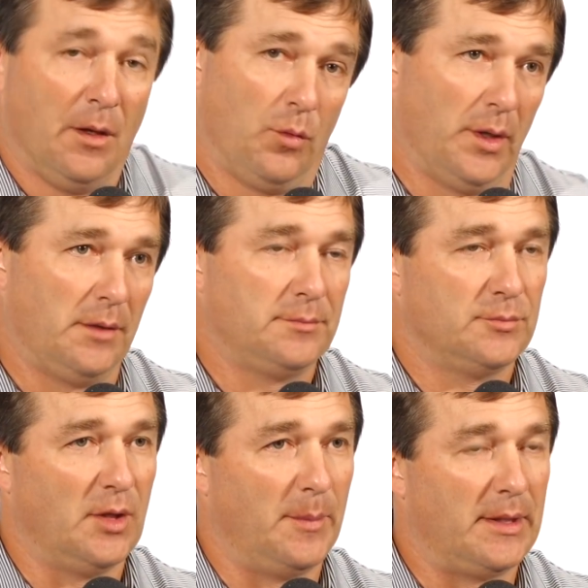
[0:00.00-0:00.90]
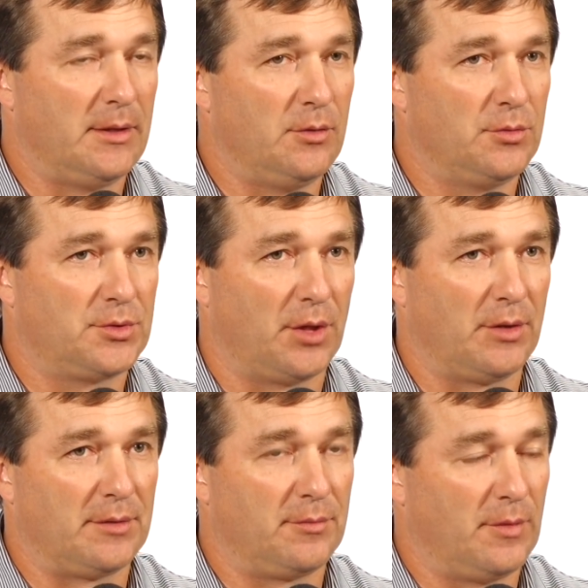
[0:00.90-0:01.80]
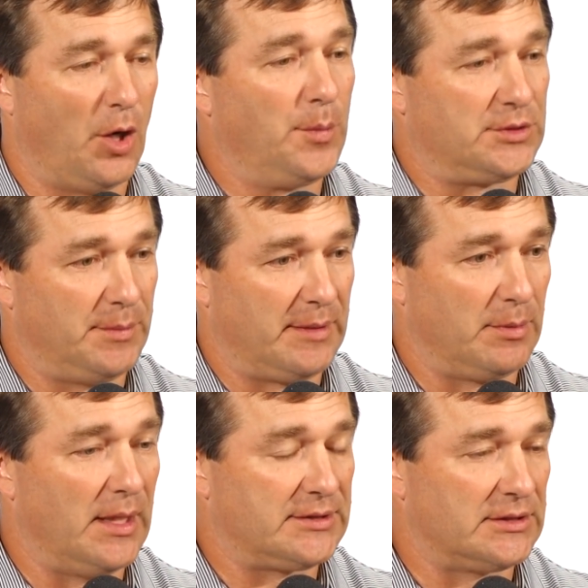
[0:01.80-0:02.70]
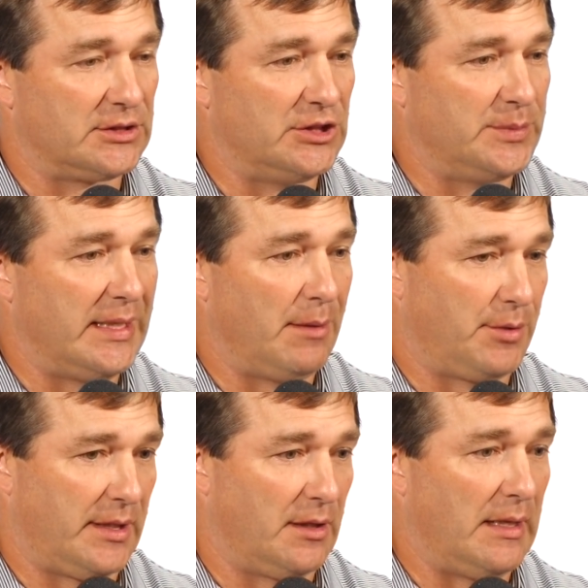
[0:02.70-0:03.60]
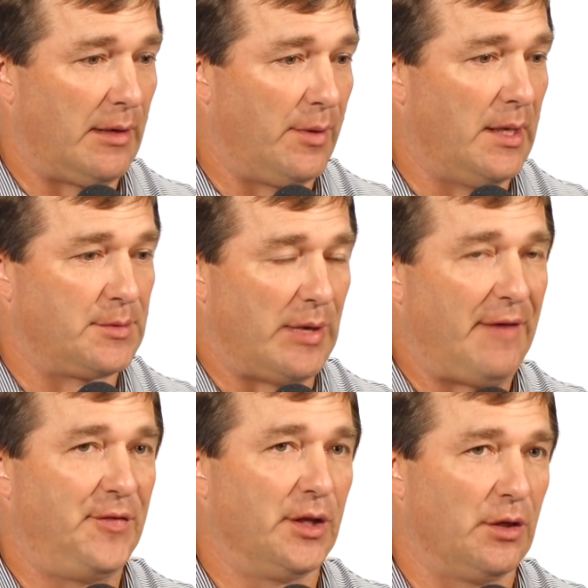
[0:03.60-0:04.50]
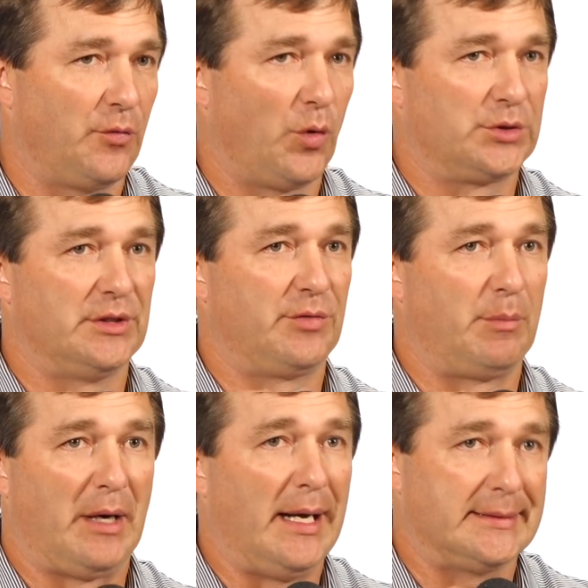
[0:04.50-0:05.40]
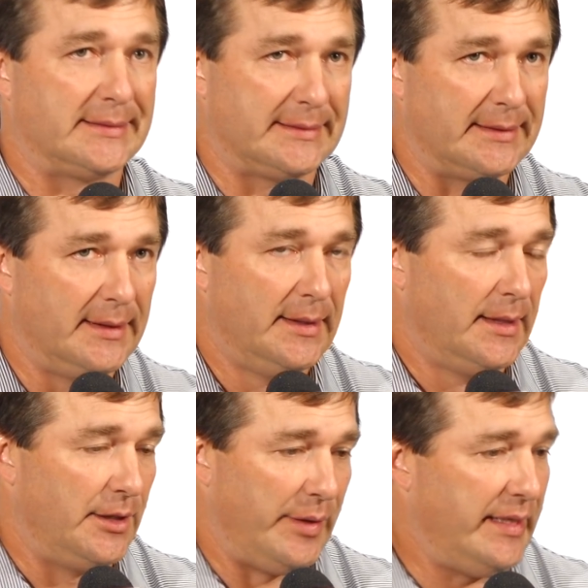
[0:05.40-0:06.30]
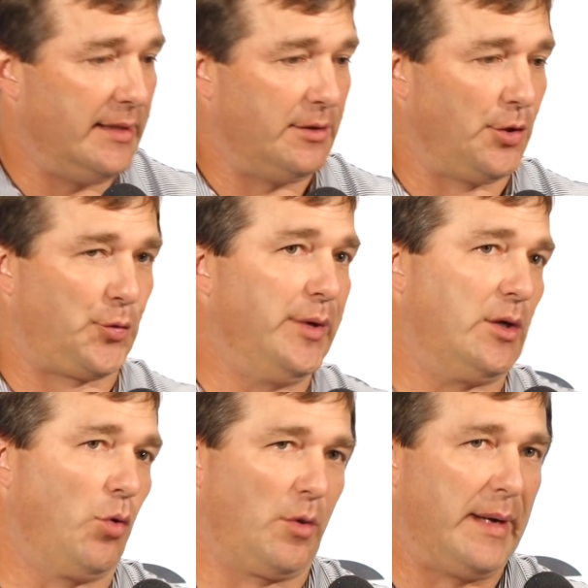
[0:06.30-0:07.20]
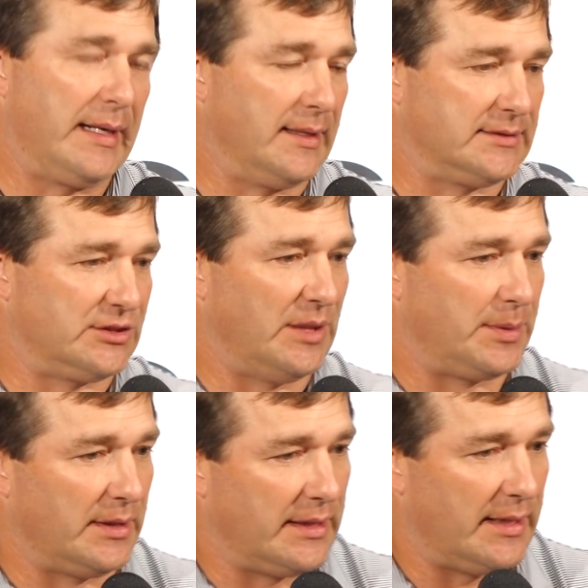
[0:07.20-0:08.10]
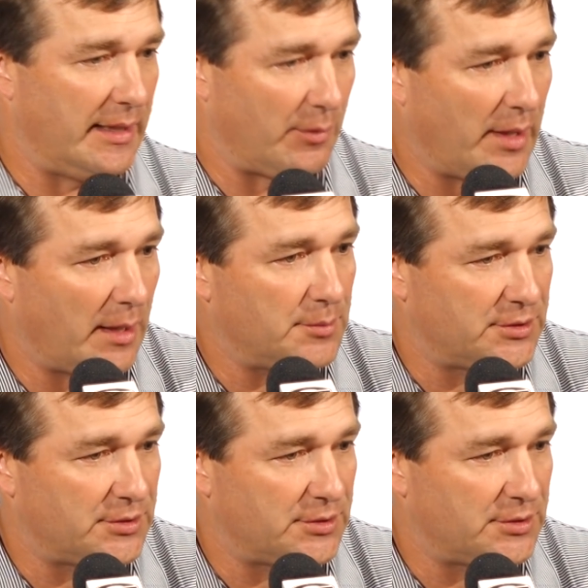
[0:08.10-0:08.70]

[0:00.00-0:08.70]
Well, I mean, you certainly hope it's a big blessing because he's been able to get a lot of reps. I feel unfortunate for Bryce is that he didn't, your three quarterback doesn't typically get any reps.